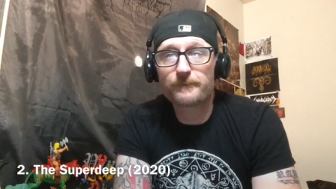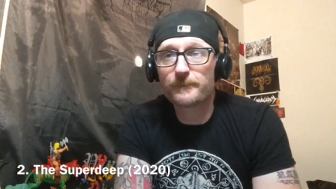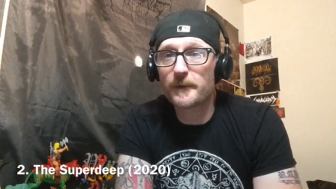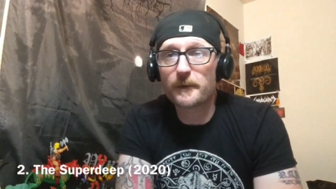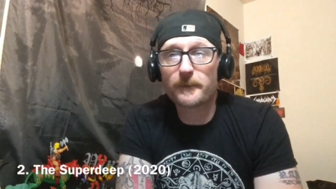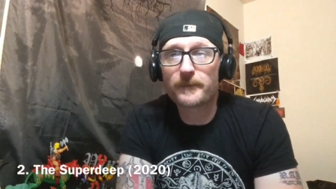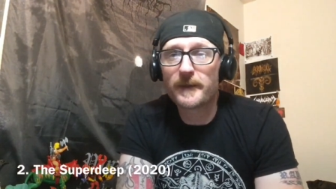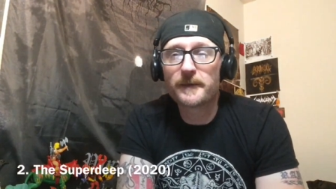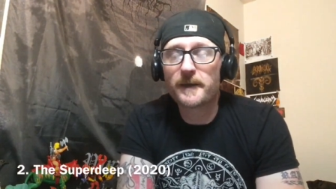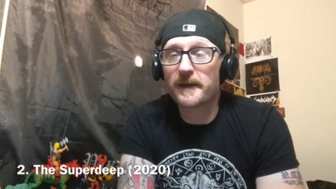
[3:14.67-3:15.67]
you know,
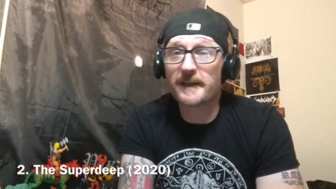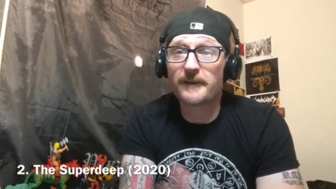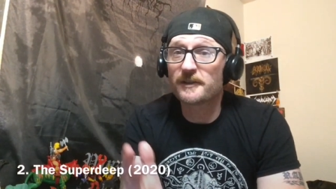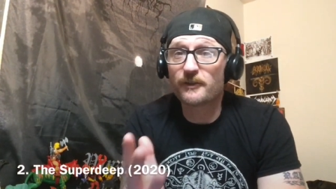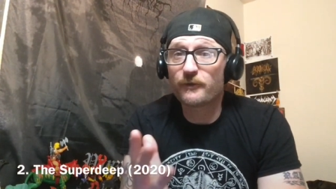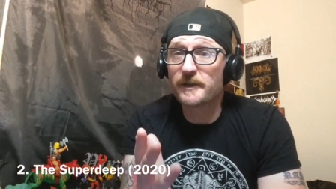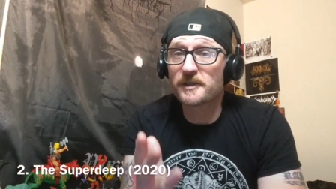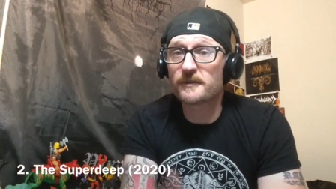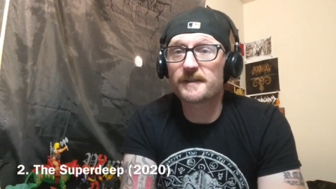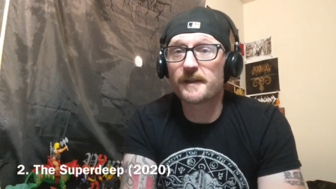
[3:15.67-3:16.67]
encountering
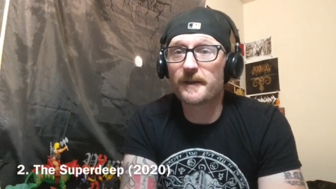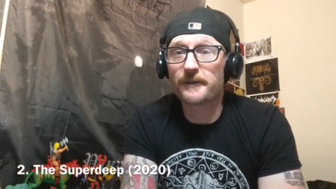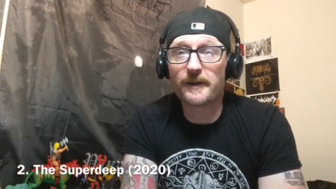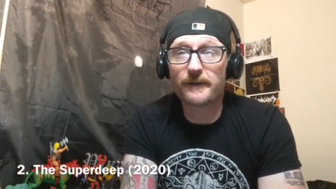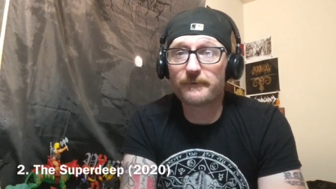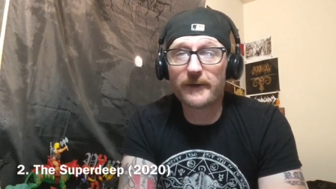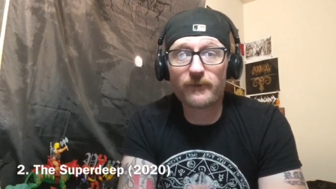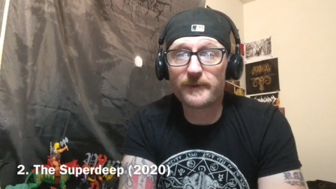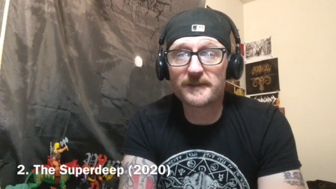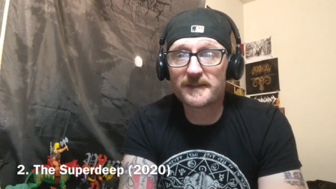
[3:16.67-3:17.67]
creatures that that have
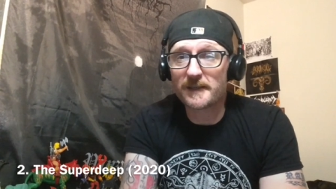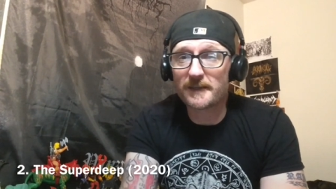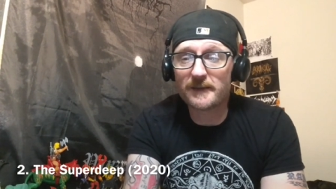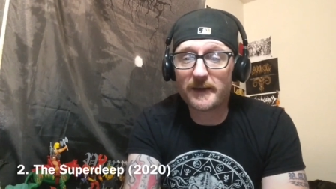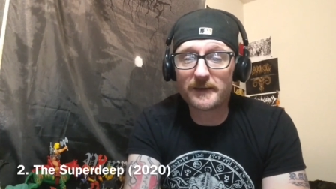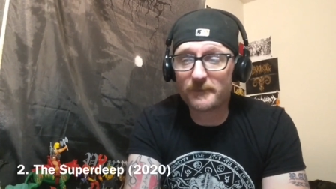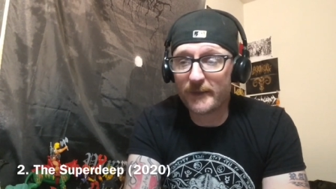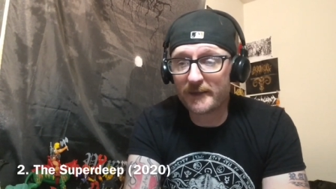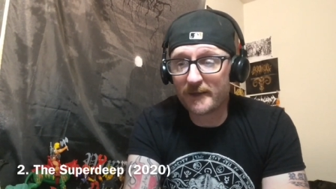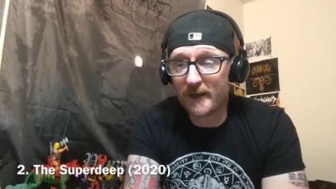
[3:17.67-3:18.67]
never been seen uh, to
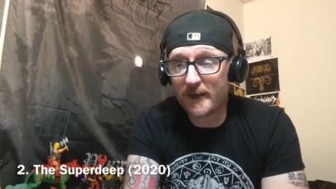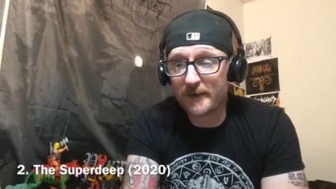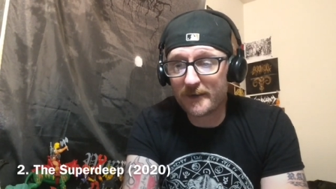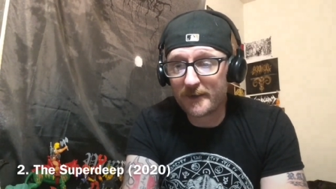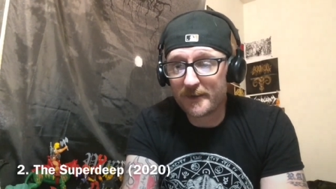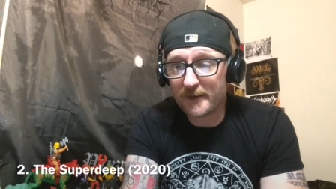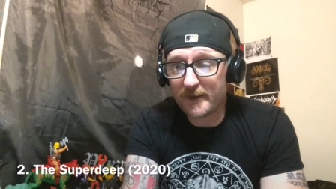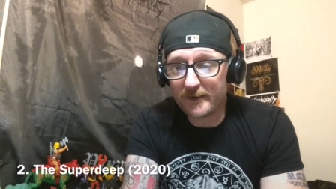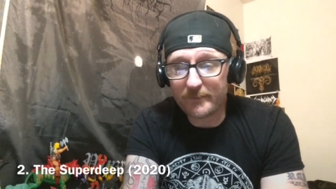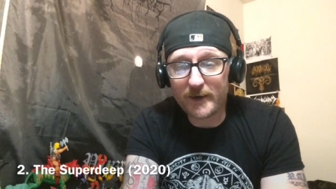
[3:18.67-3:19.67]
mankind.
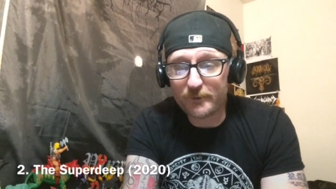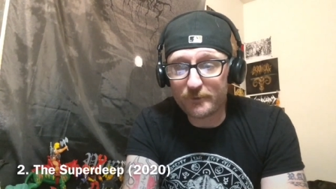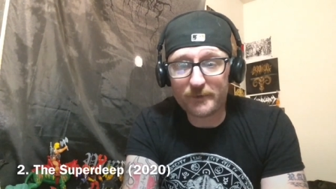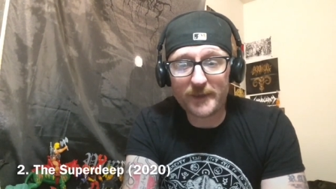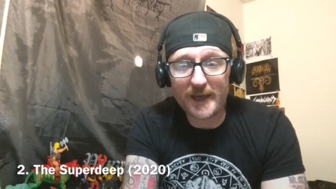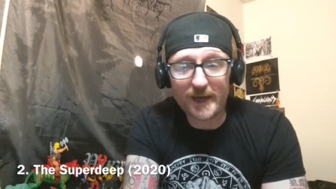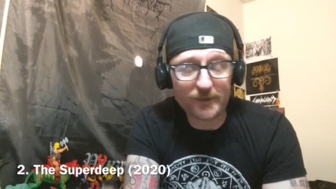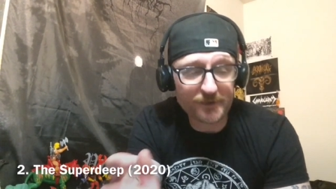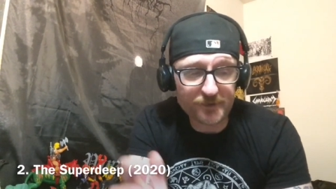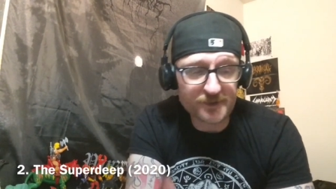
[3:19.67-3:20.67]
Um, other than that, I
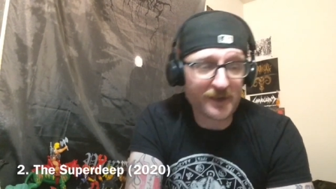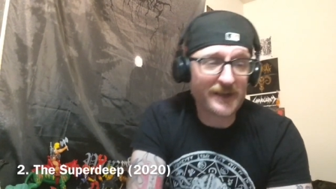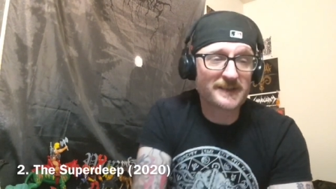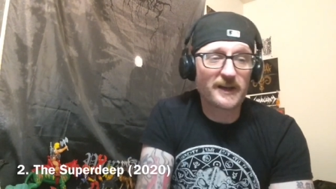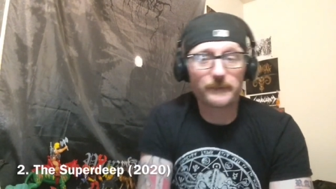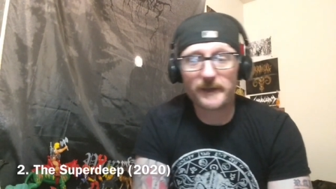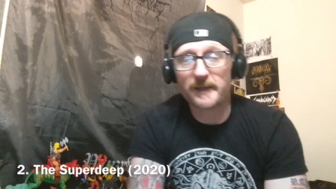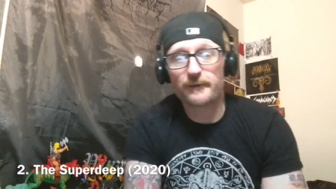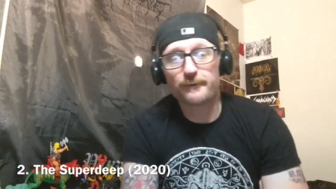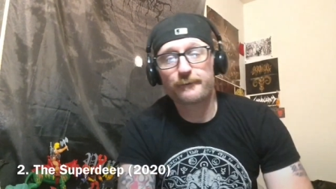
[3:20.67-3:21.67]
think there's a nice
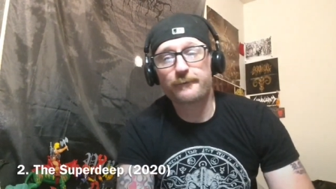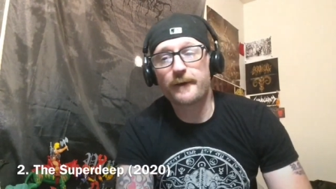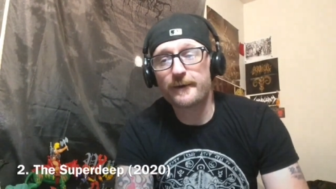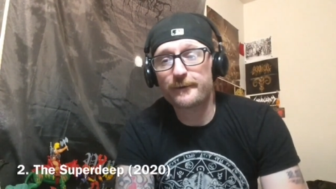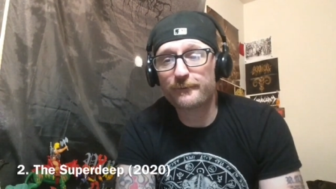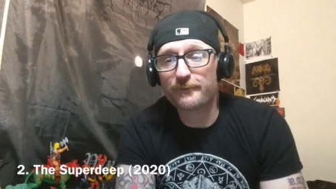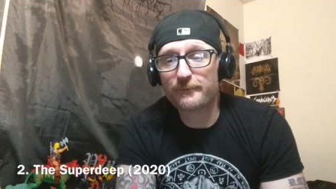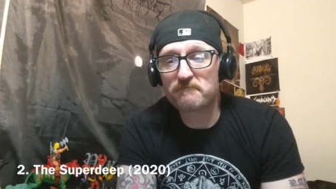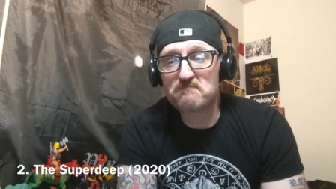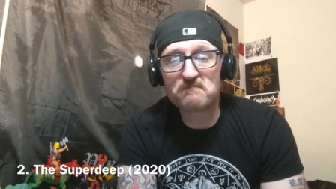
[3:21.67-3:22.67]
helping of of
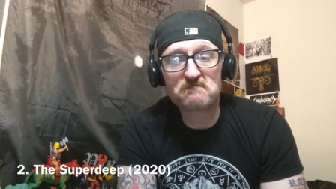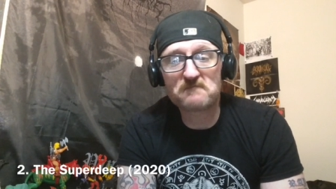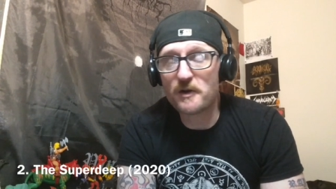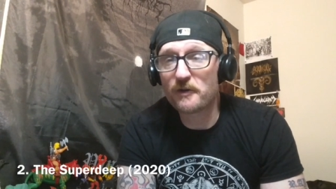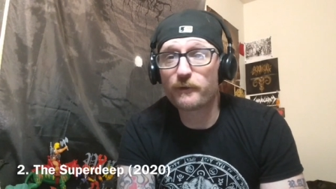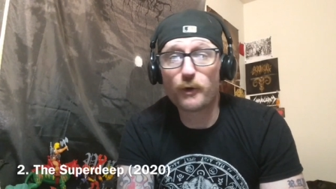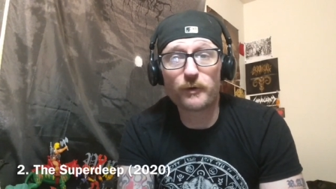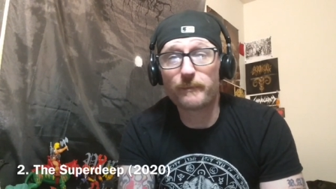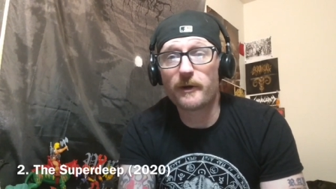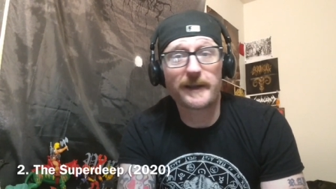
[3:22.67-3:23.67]
you know
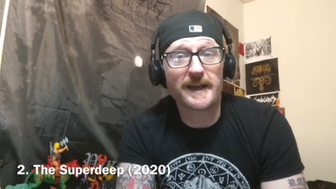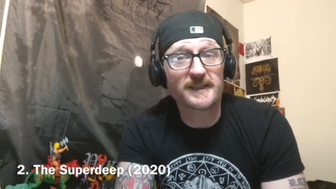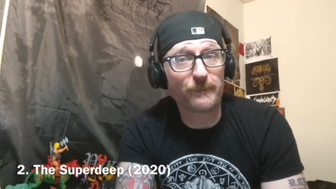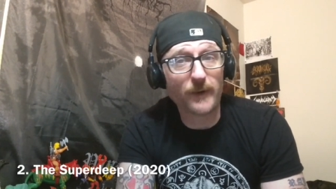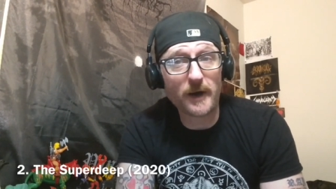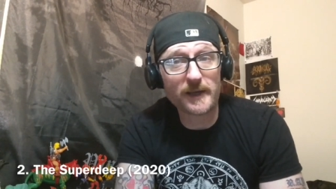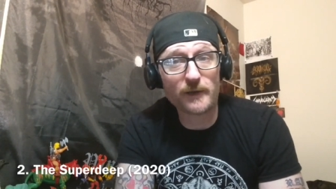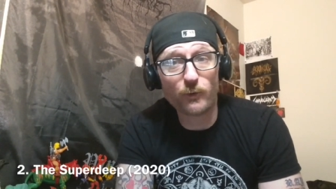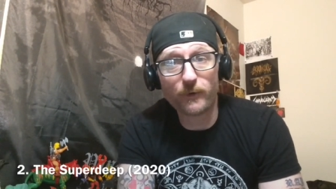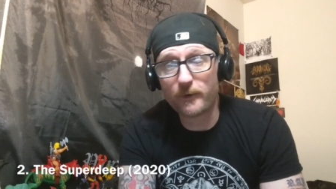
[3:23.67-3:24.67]
Cronenberg-esque body
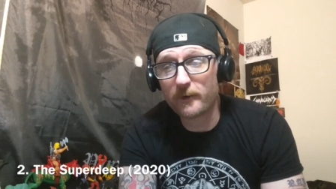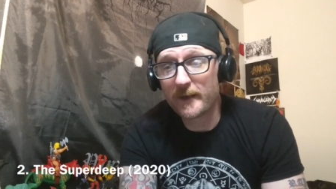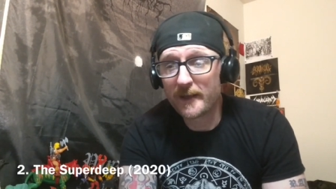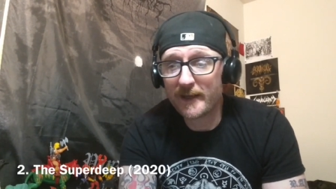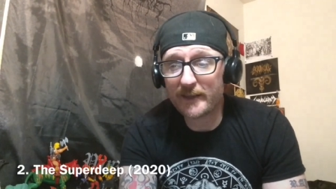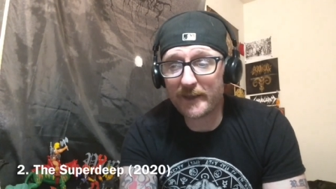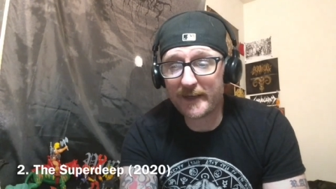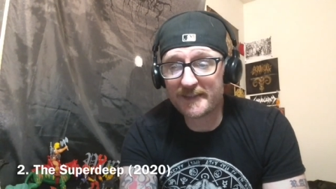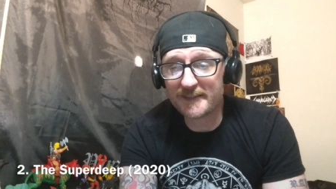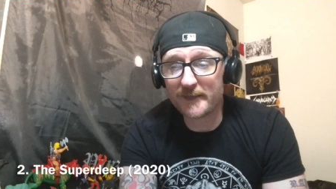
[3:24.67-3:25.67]
horror, and
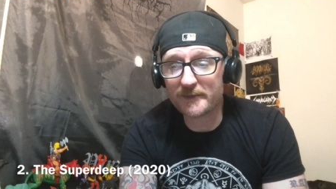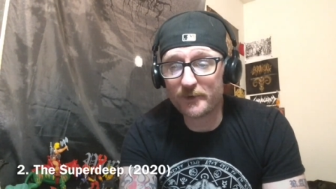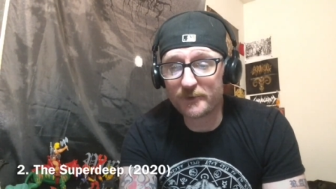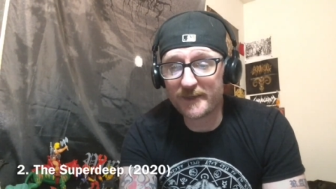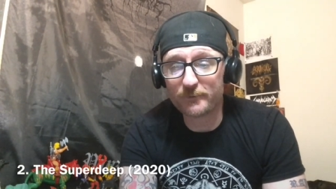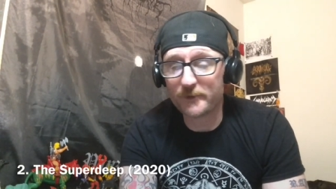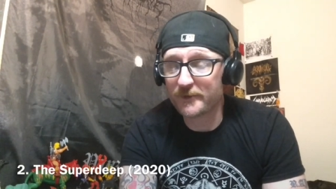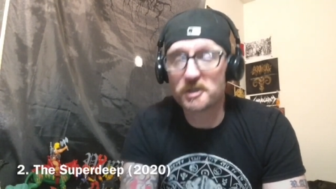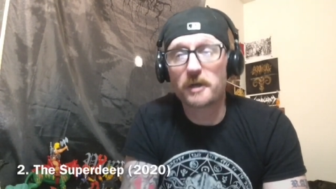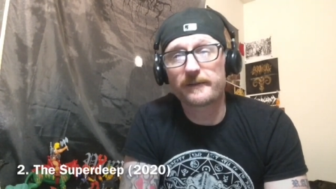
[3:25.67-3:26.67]
like I said, you know, definitely
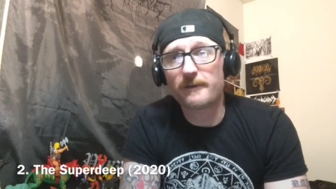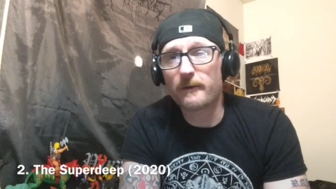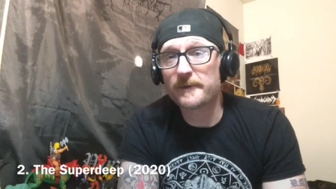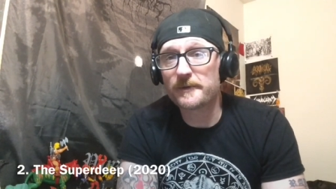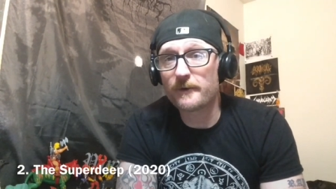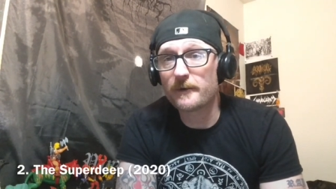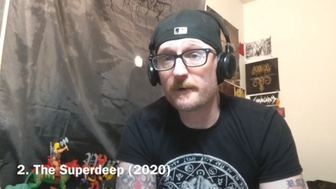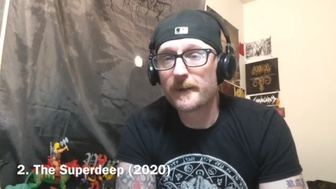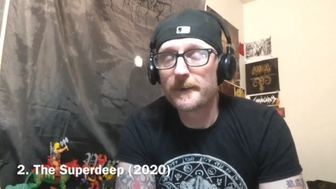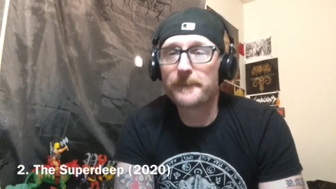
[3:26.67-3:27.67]
the John
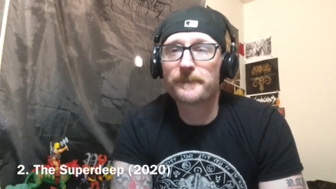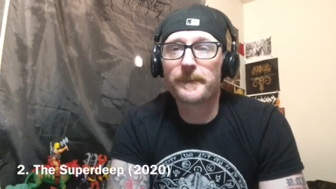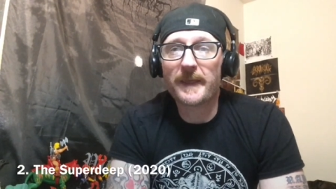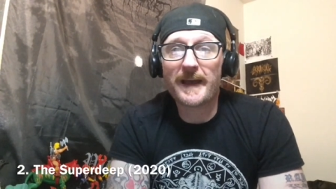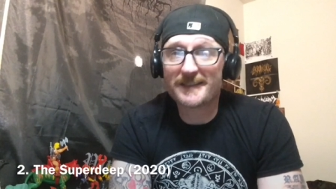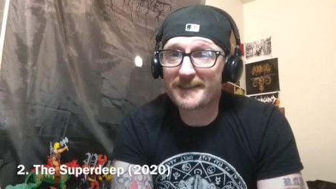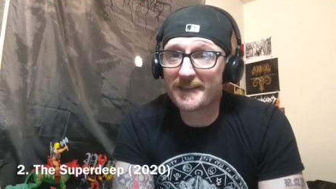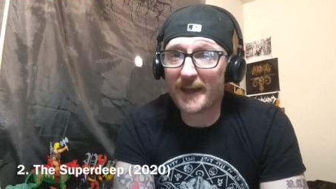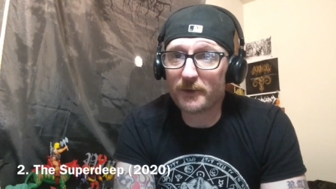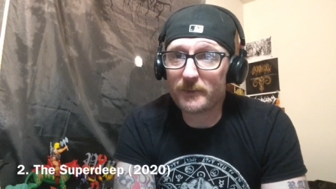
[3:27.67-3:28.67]

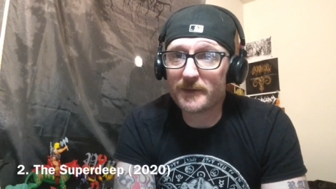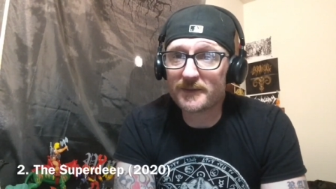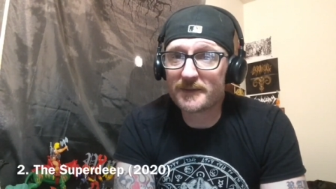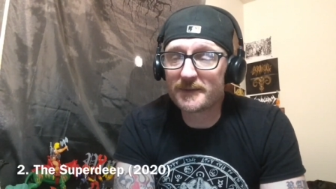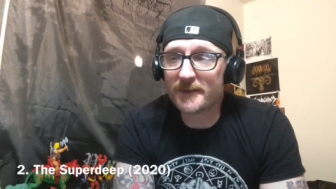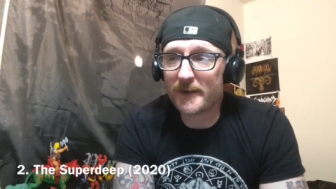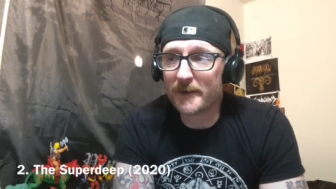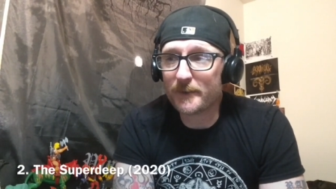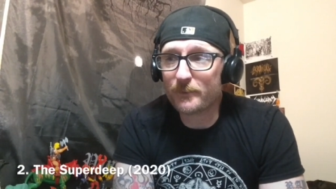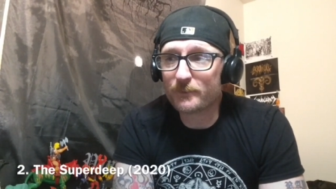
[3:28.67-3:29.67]
Carpenter-esque elements.
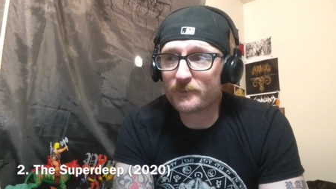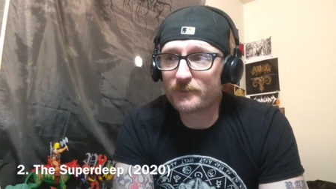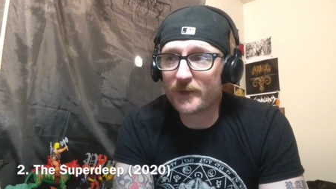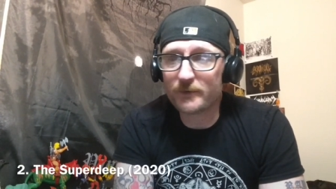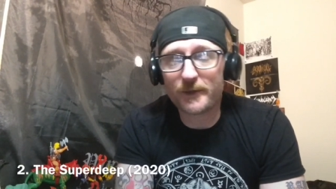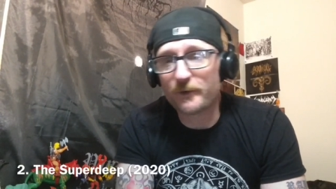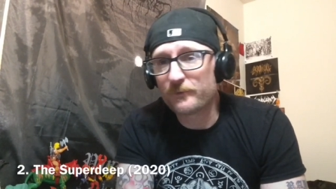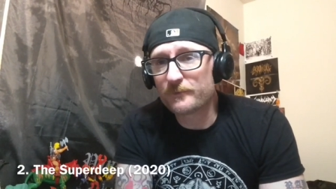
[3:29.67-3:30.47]
Um, the